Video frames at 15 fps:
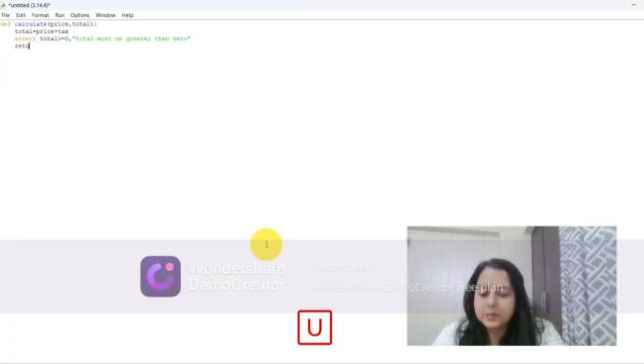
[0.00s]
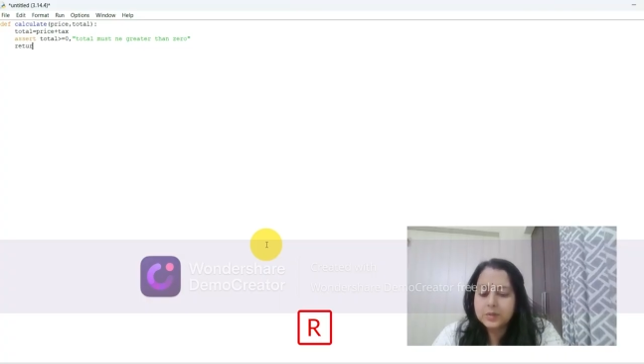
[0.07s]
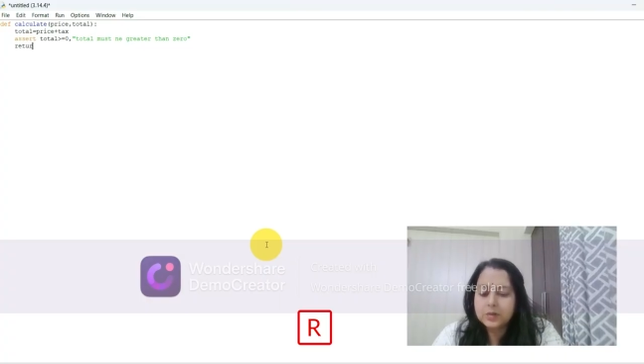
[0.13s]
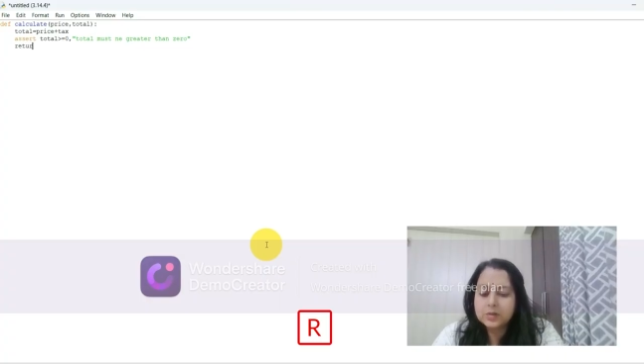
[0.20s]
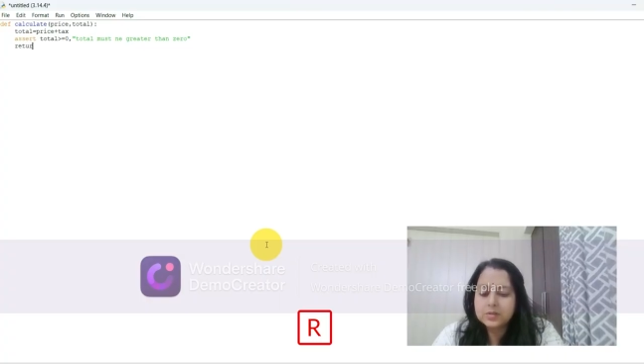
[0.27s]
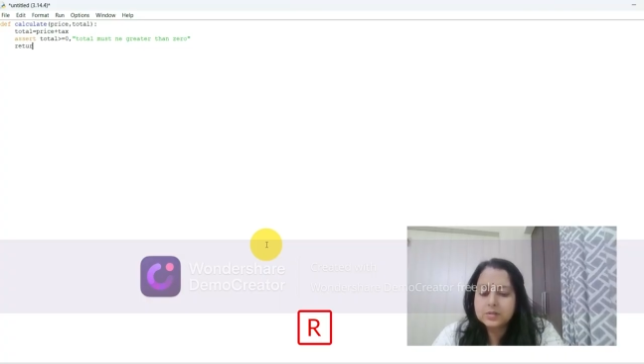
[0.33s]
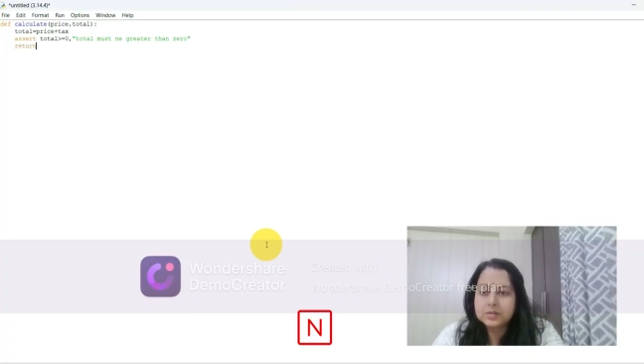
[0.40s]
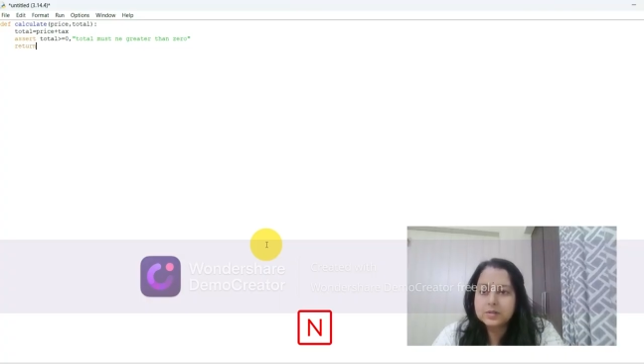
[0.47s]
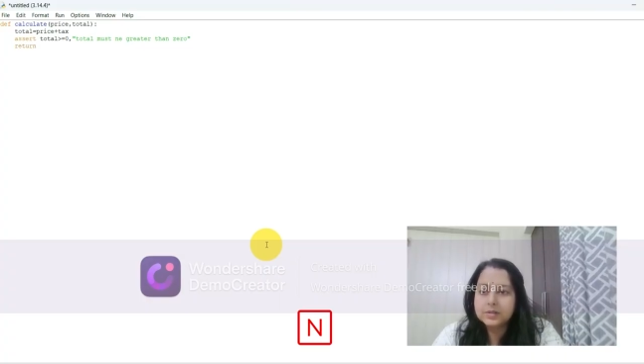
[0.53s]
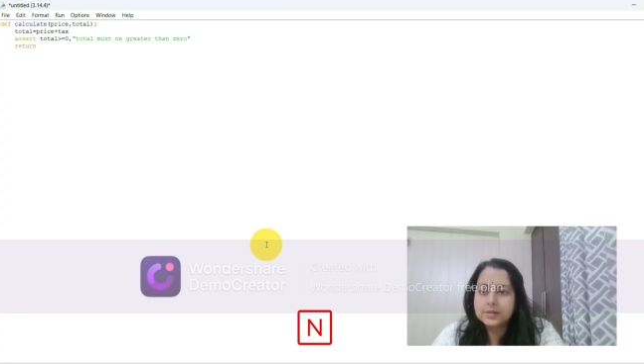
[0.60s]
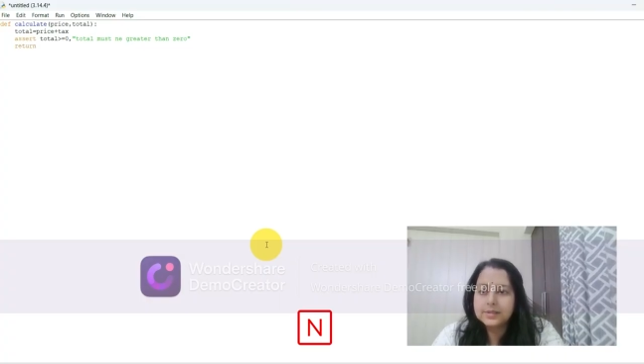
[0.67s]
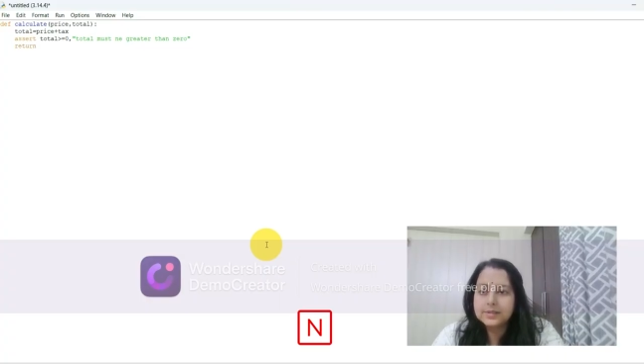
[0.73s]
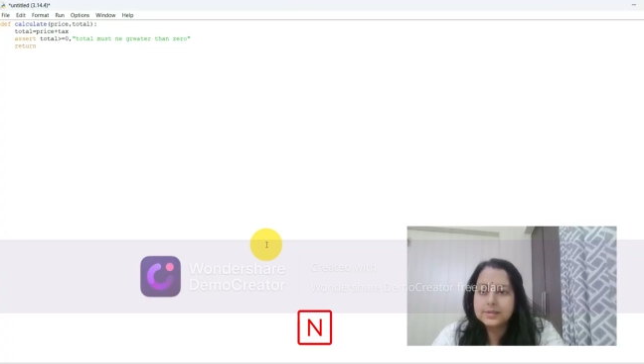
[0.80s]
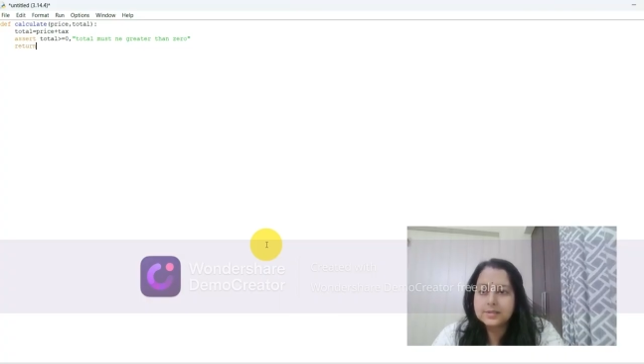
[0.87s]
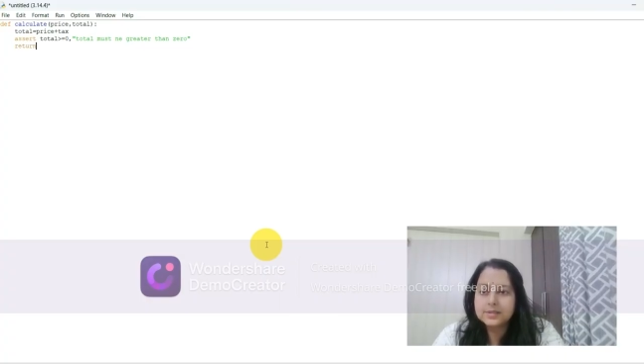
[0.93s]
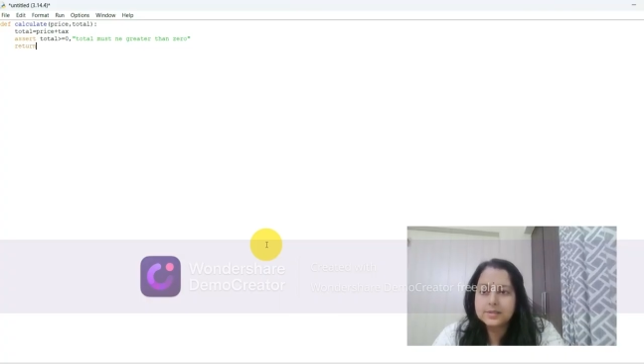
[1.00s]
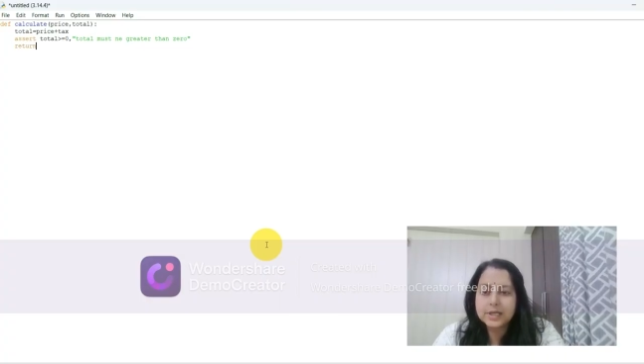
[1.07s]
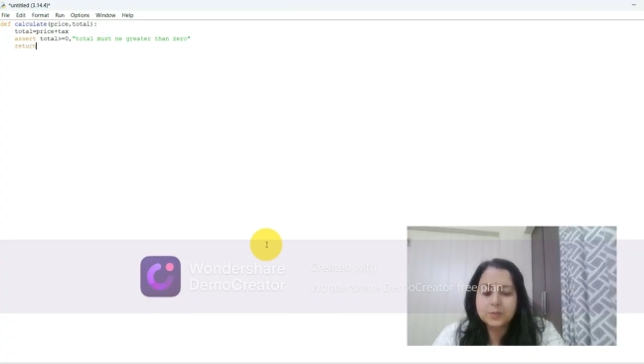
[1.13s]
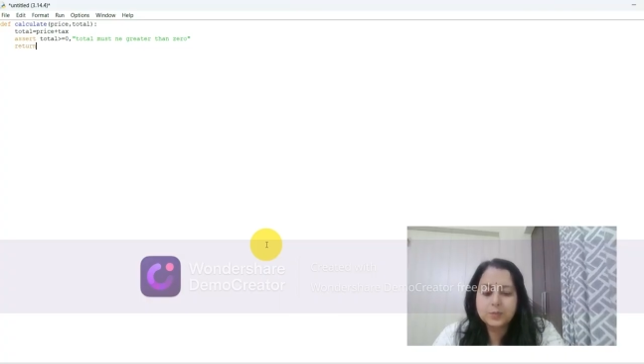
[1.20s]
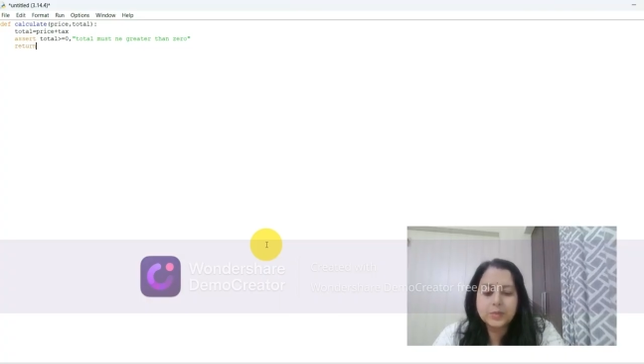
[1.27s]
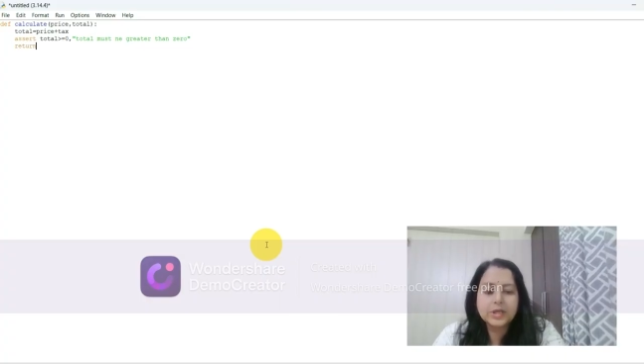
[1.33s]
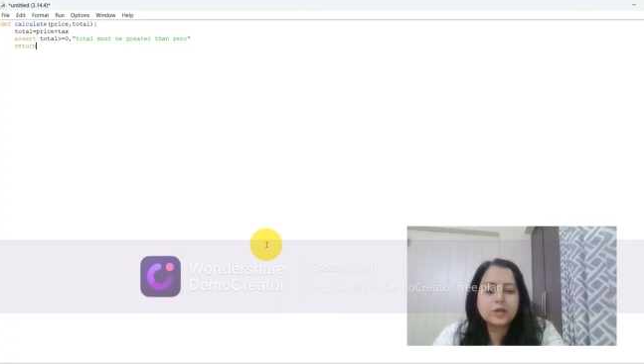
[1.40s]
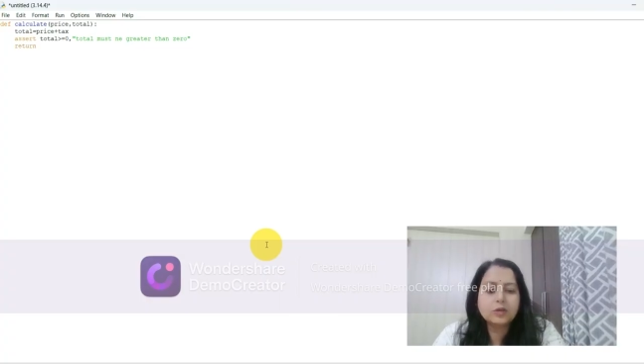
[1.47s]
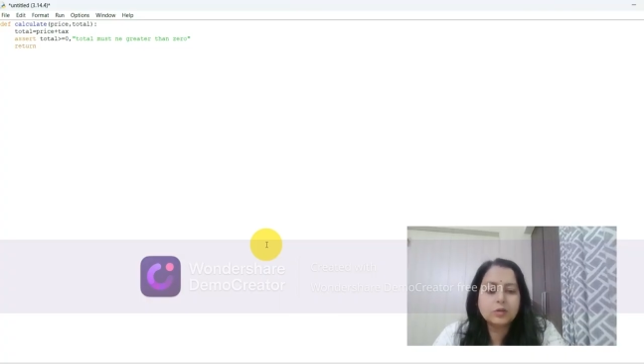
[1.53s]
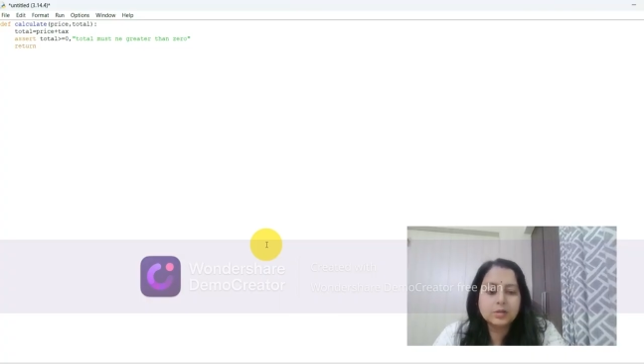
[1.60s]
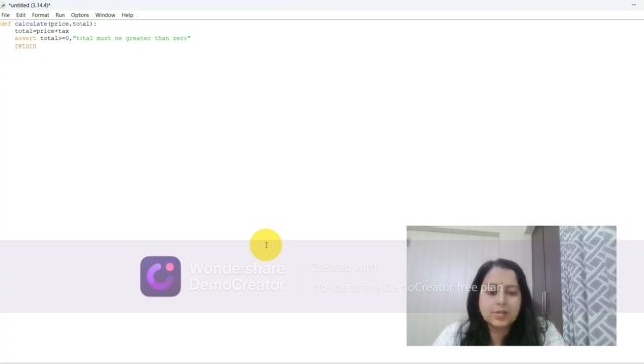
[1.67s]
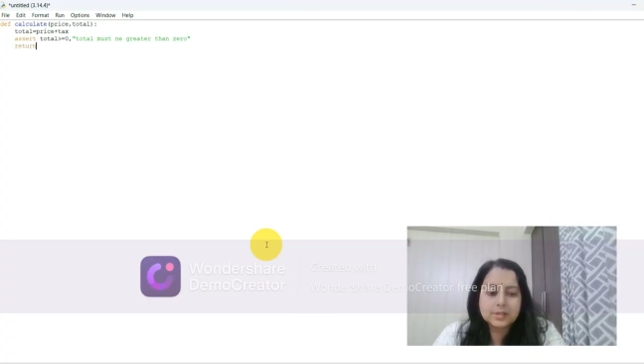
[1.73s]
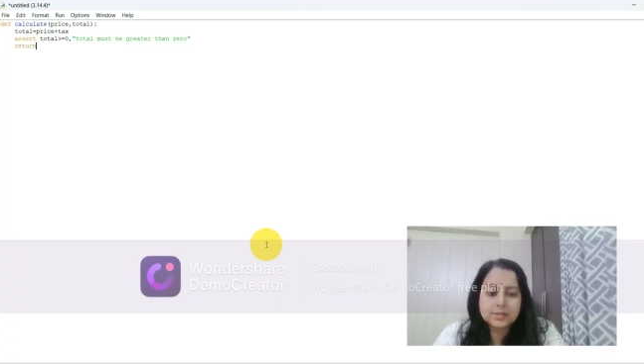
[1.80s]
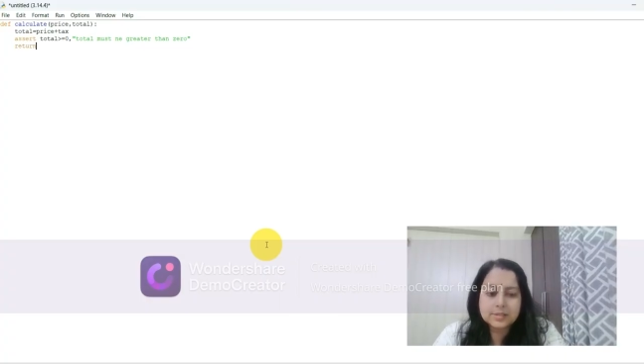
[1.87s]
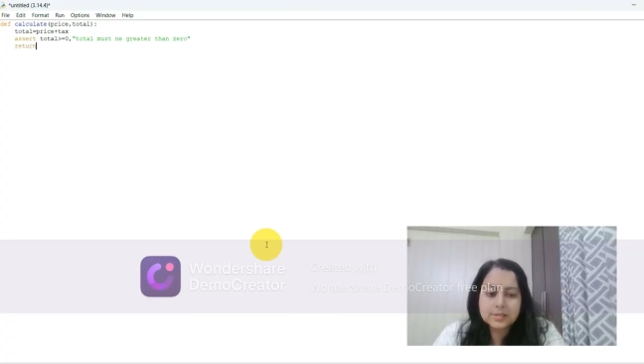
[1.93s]
because this statement
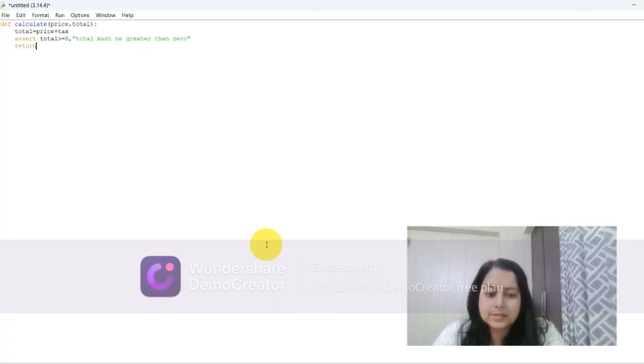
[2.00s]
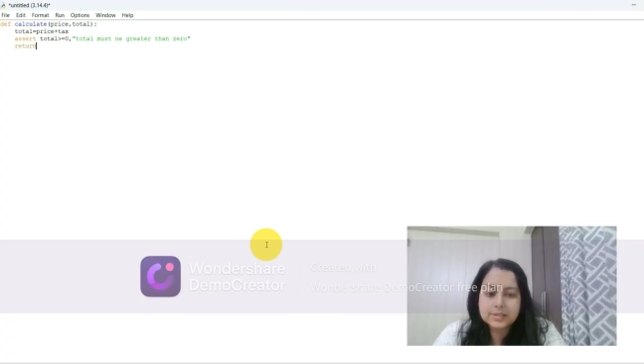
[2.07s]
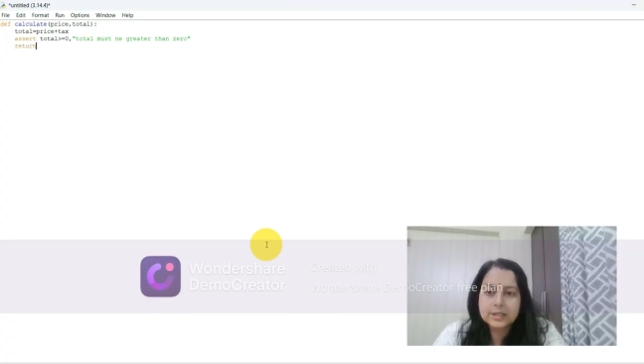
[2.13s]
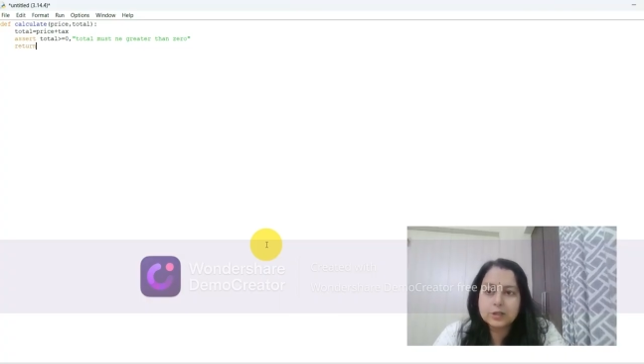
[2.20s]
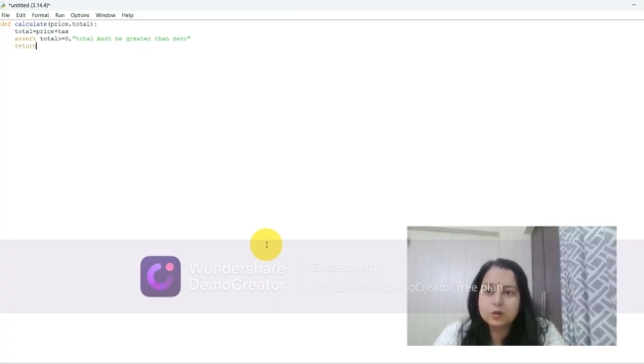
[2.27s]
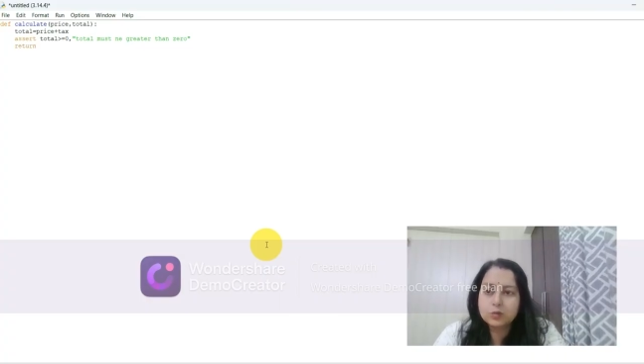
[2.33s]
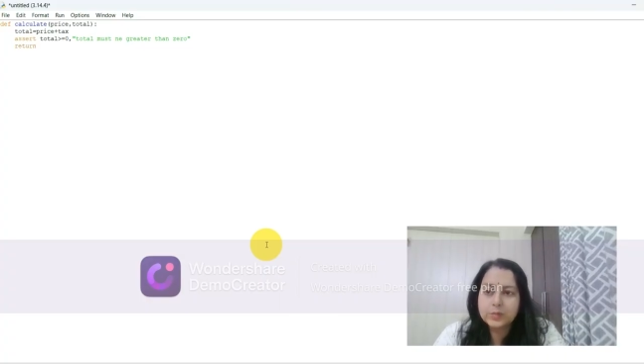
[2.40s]
or this result